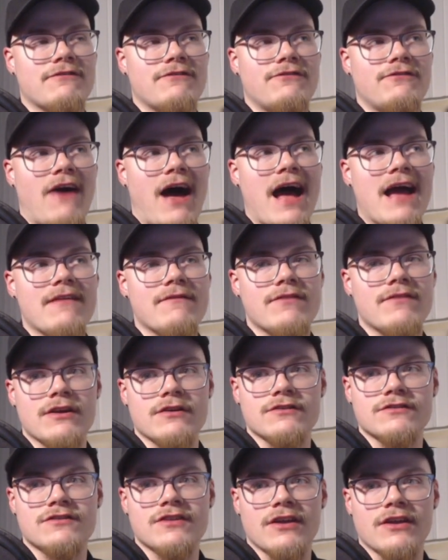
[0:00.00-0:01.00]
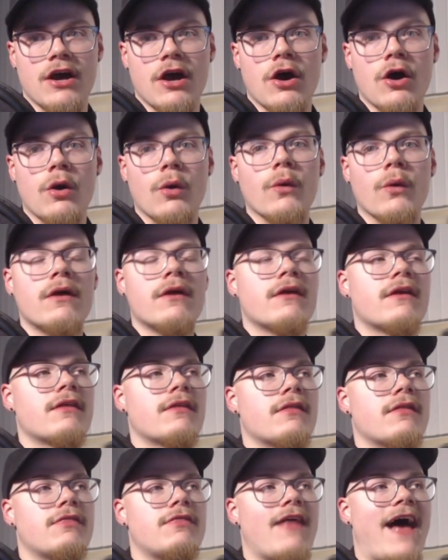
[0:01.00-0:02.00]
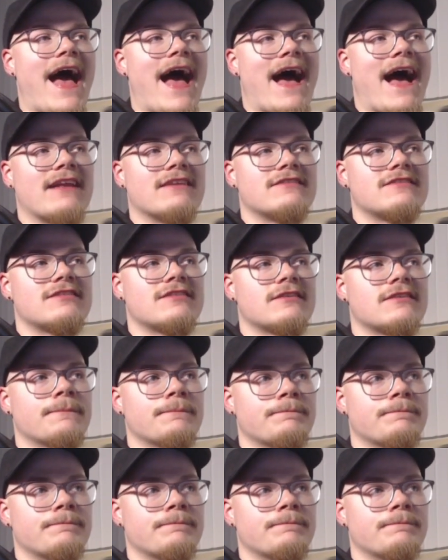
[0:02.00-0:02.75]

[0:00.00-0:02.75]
5 years ago, that